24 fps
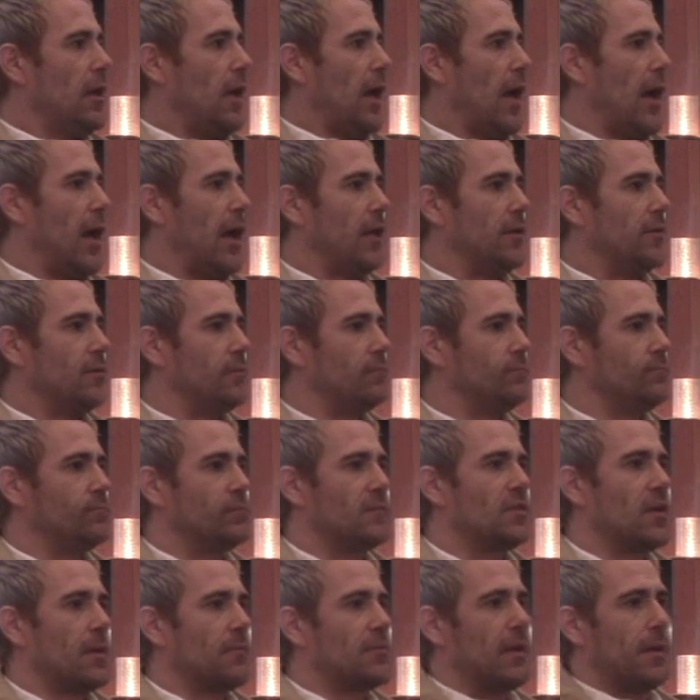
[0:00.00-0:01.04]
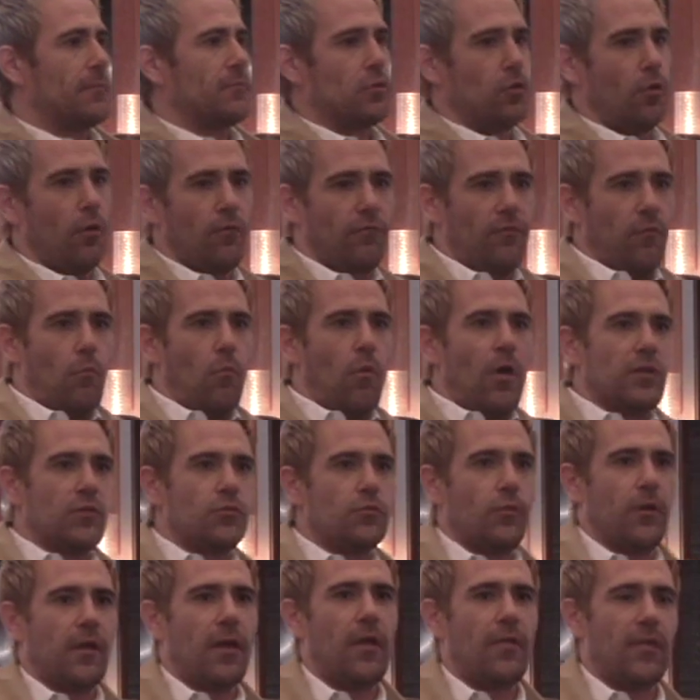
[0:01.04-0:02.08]
And sometimes you go from one
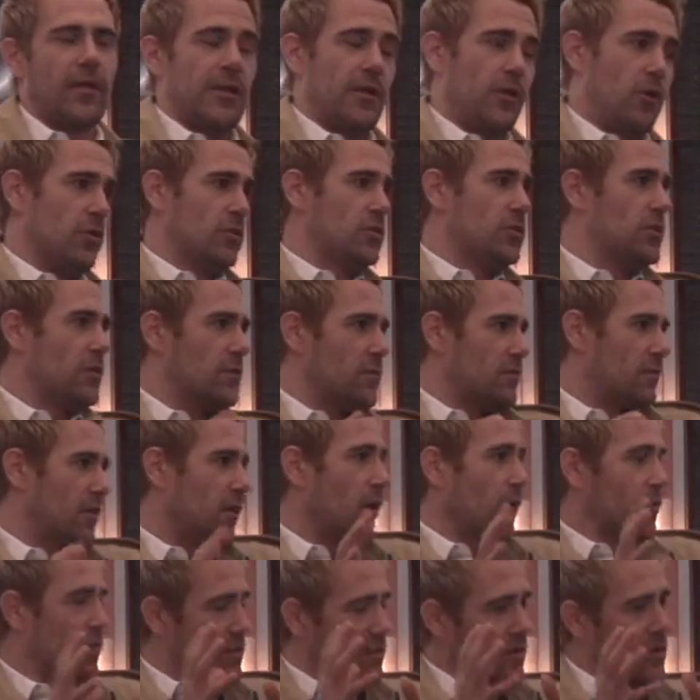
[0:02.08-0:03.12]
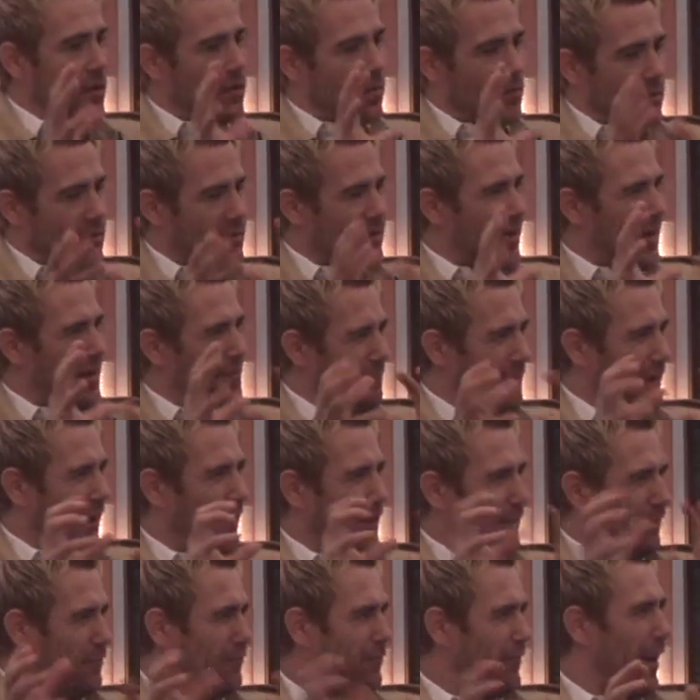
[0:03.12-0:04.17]
to another. He looks, you know, still the same
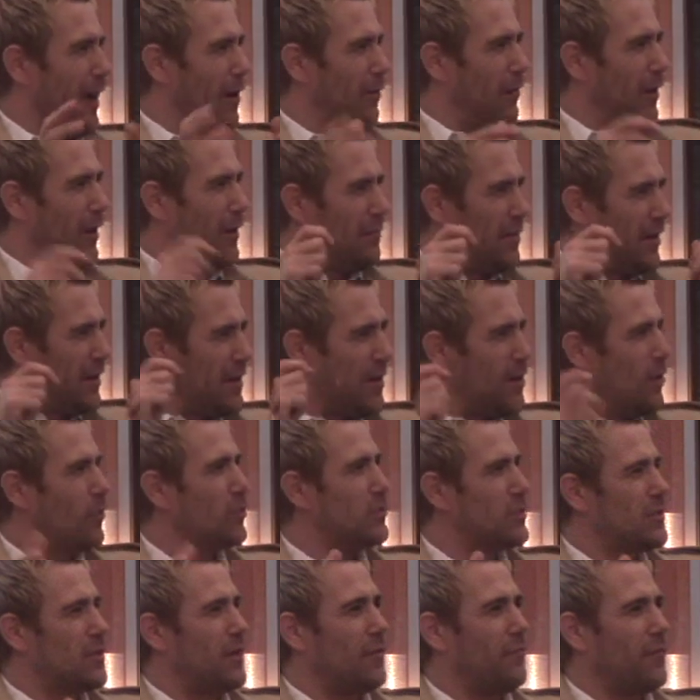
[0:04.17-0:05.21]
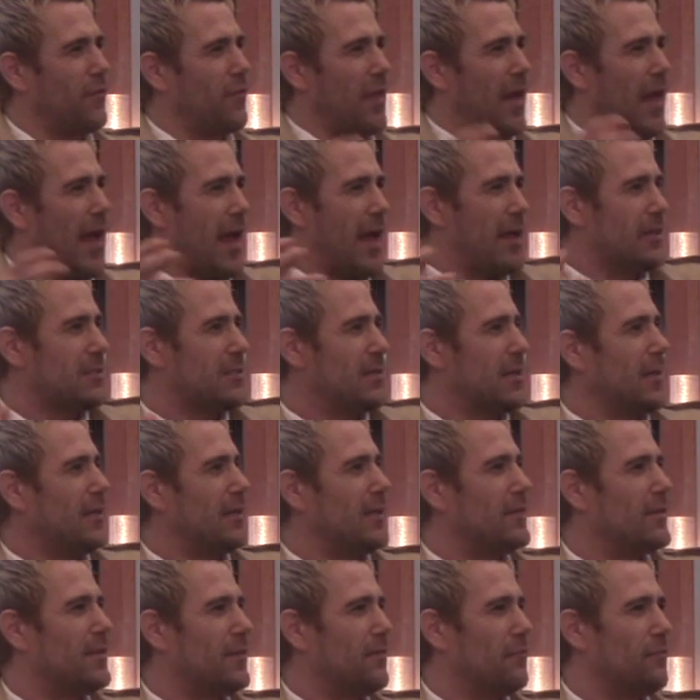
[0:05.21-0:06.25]
kind of outline, but he looks different. The hair's
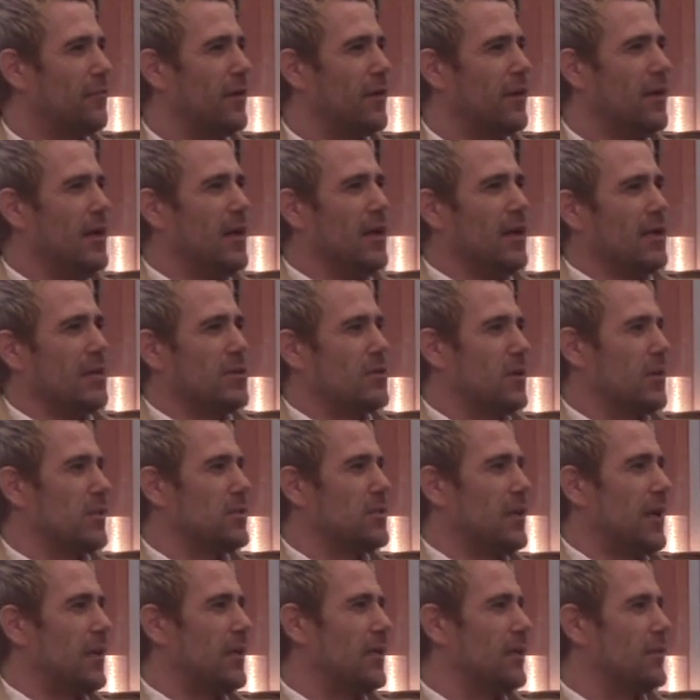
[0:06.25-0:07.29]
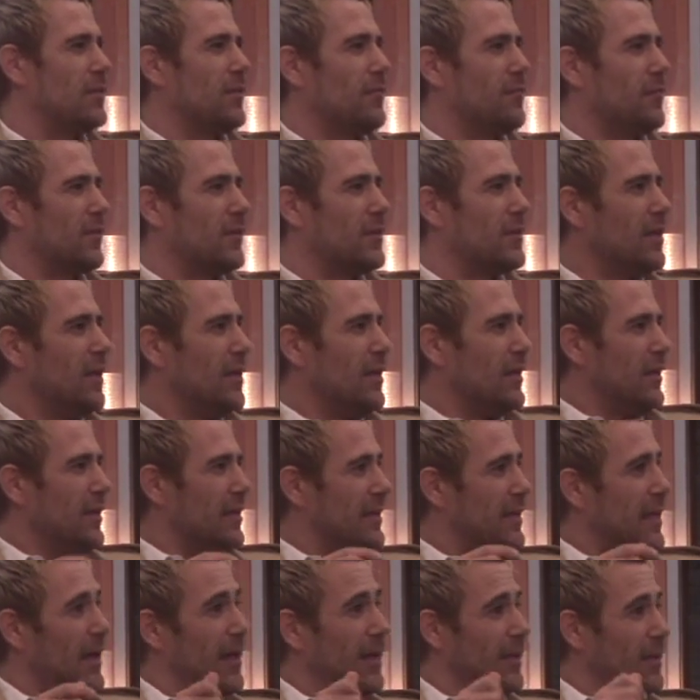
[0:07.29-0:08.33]
slightly different. He's got a slightly different
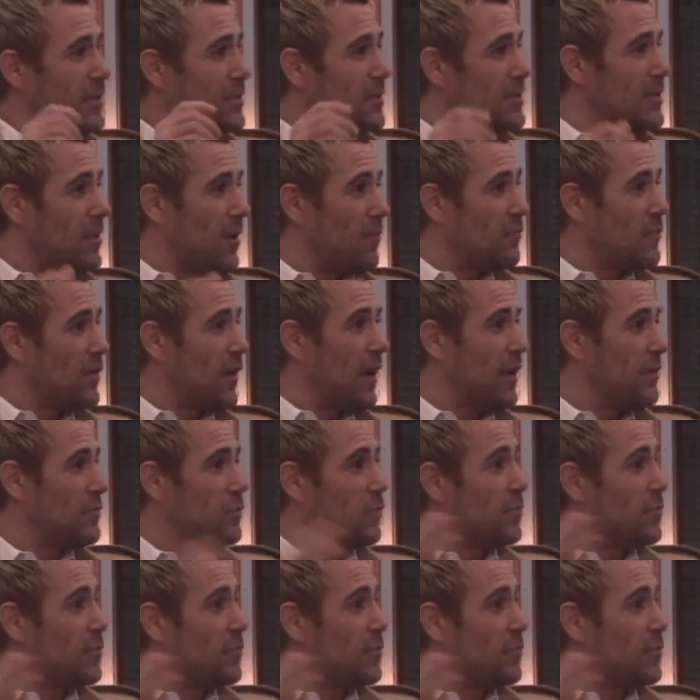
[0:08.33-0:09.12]
cadence sometimes.